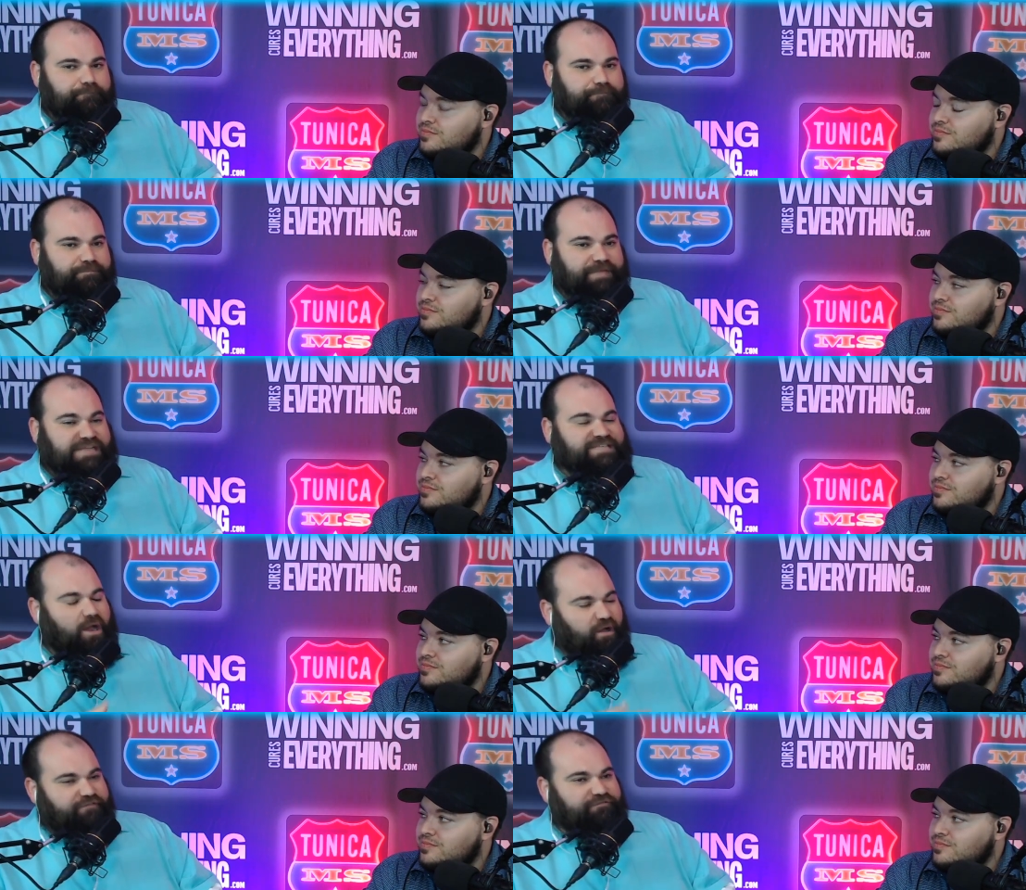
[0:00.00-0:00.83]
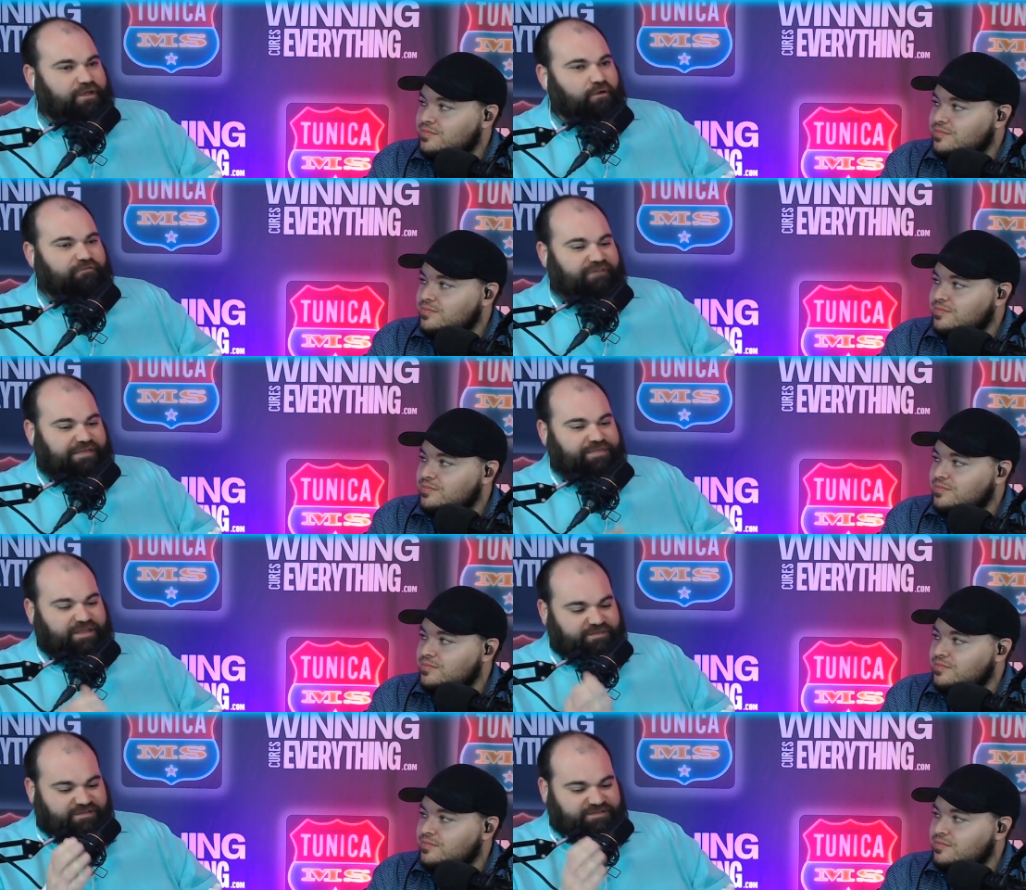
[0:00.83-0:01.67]
Speaker 1: That's how I feel if I
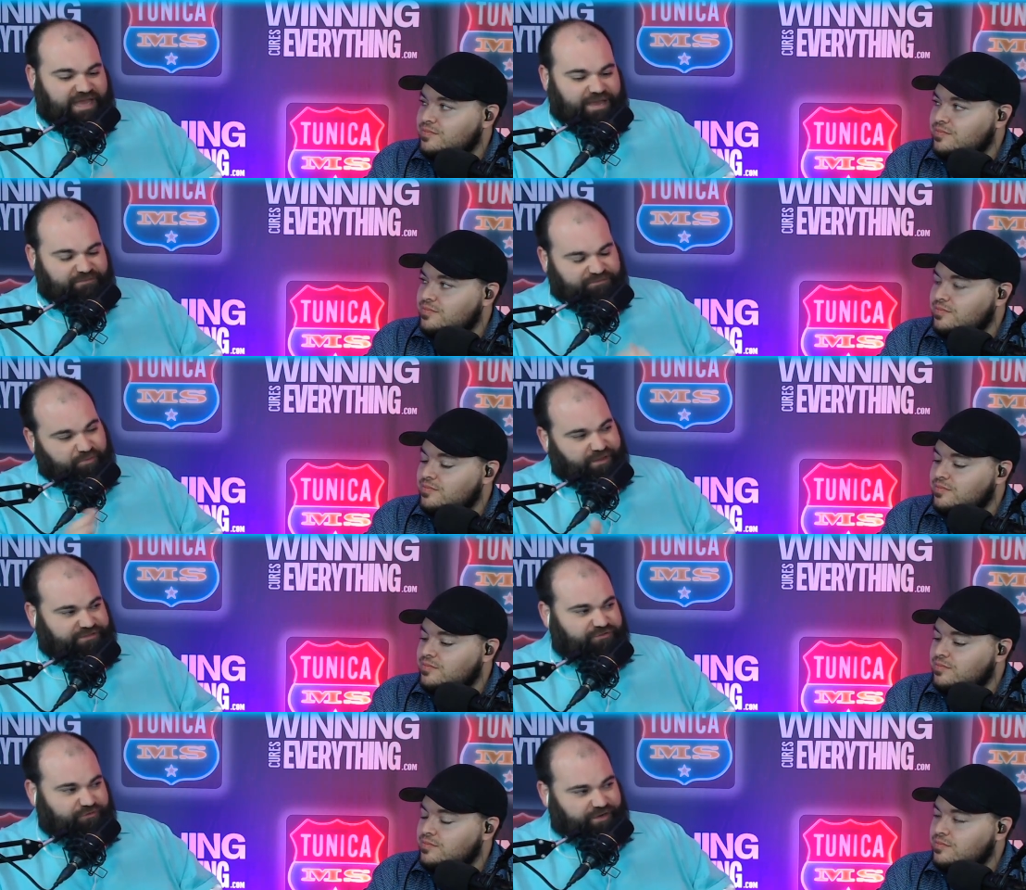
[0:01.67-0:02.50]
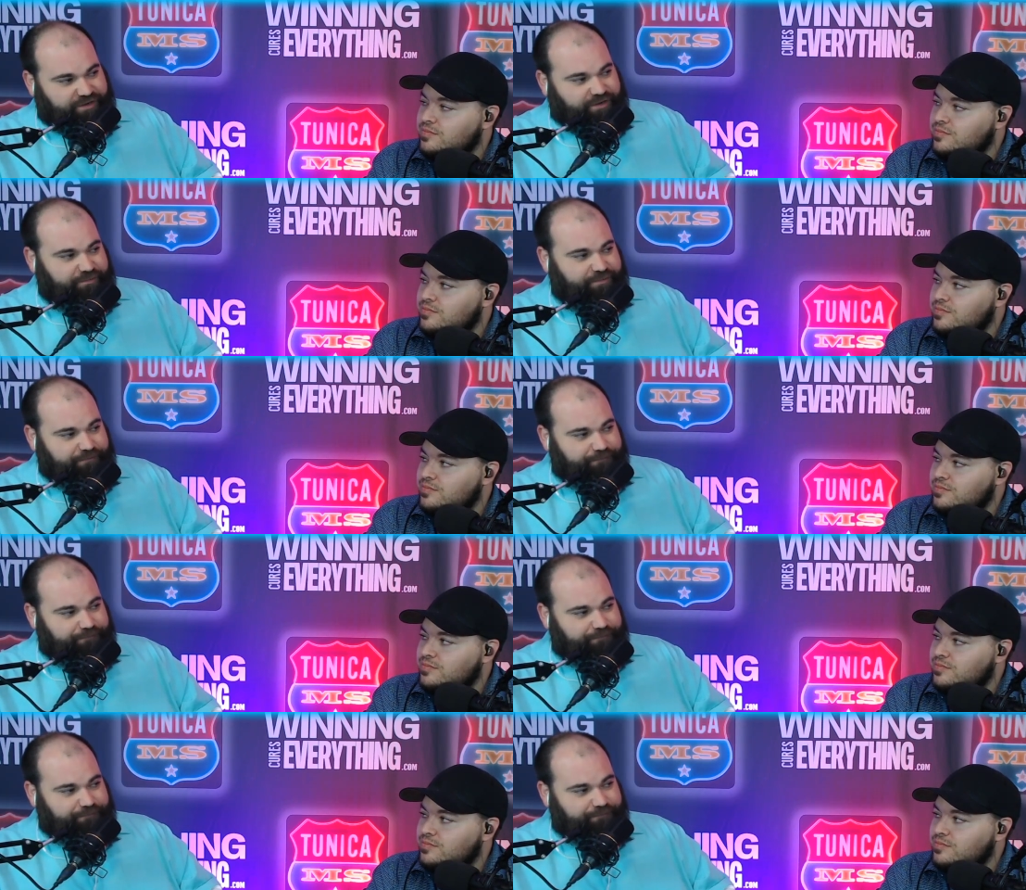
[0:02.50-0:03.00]
think this game is played straight up.